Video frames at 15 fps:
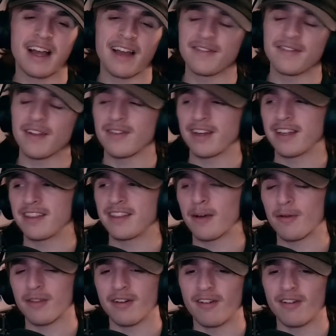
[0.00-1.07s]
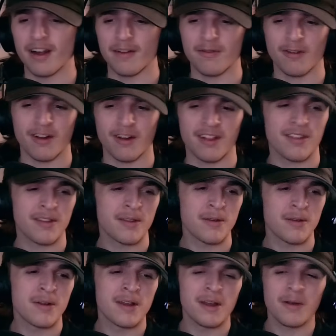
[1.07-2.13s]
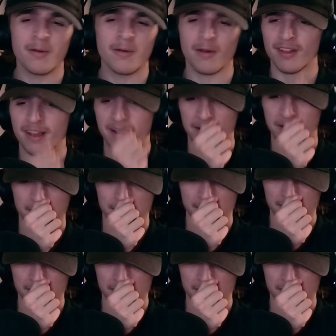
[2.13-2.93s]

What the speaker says: I've definitely hit that with a lot of friends. Where it's like